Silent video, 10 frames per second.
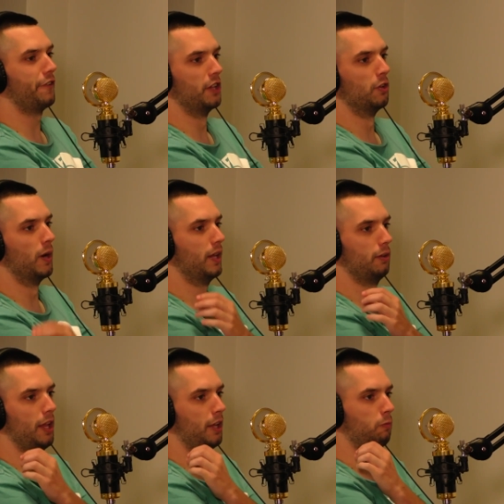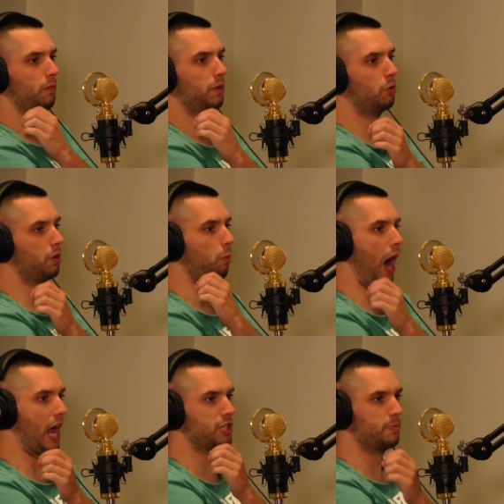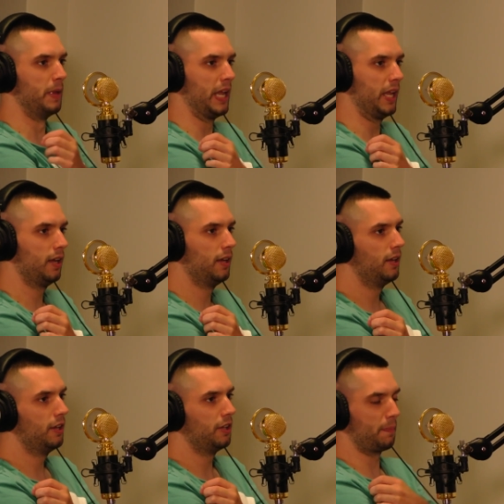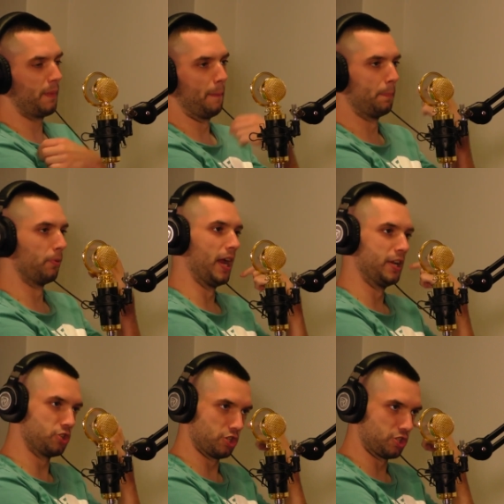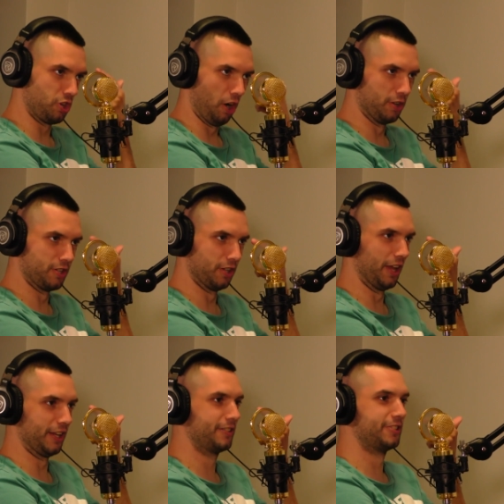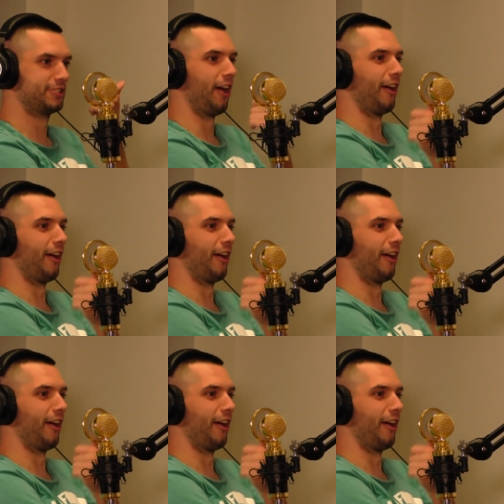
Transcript: into mad. it. Like you could watch me, like my brain just yeah, it's like it's like, working, tar-